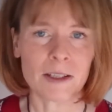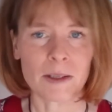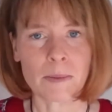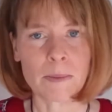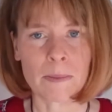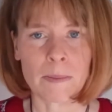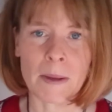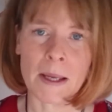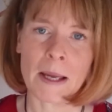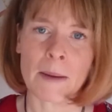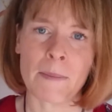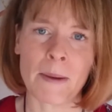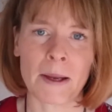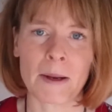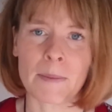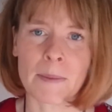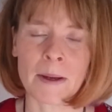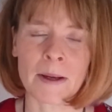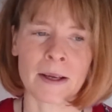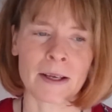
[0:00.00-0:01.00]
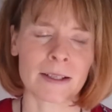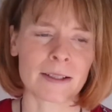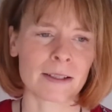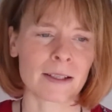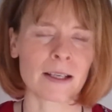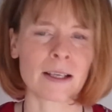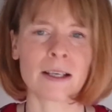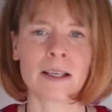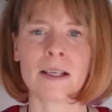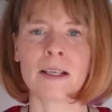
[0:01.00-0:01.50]
to be a better
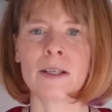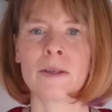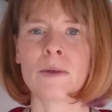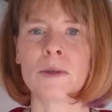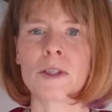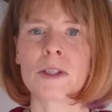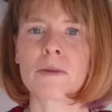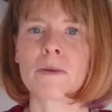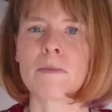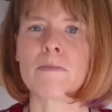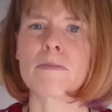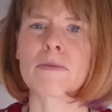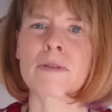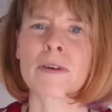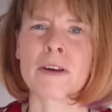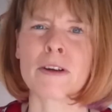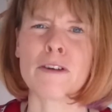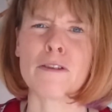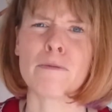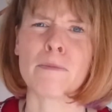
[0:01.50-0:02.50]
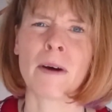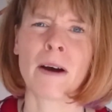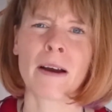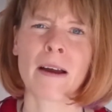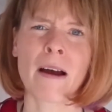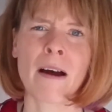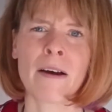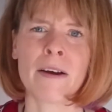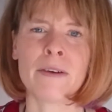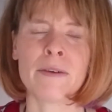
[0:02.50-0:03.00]
person, or to improve
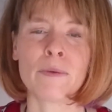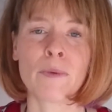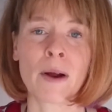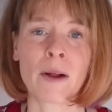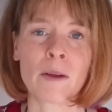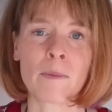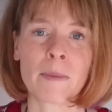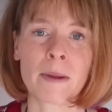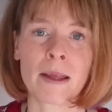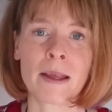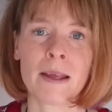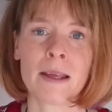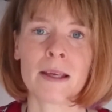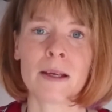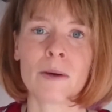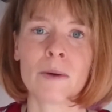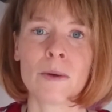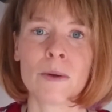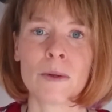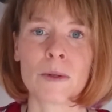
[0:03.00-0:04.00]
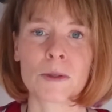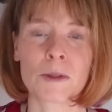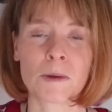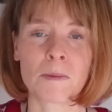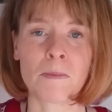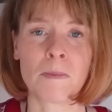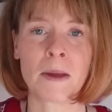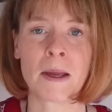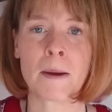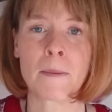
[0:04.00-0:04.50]
my own well-being, or
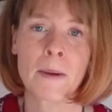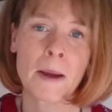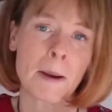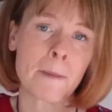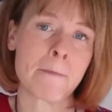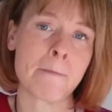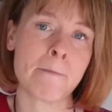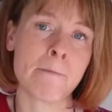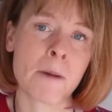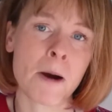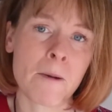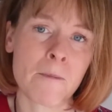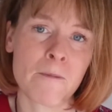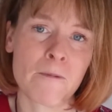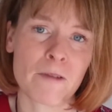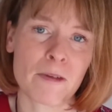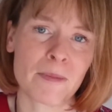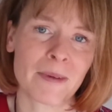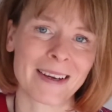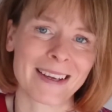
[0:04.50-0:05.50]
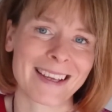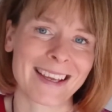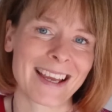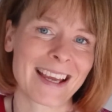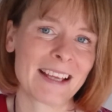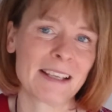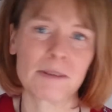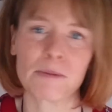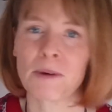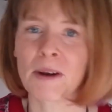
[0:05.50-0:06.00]
to be a better mum for my
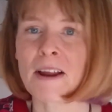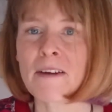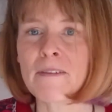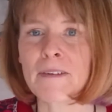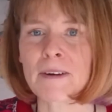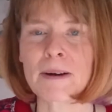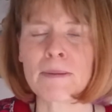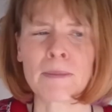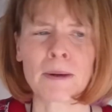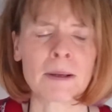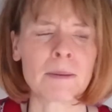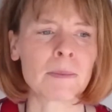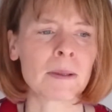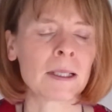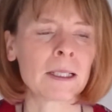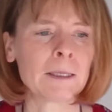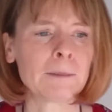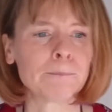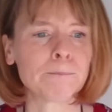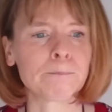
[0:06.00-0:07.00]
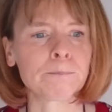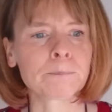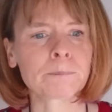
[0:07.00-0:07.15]
kids, whatever it might be.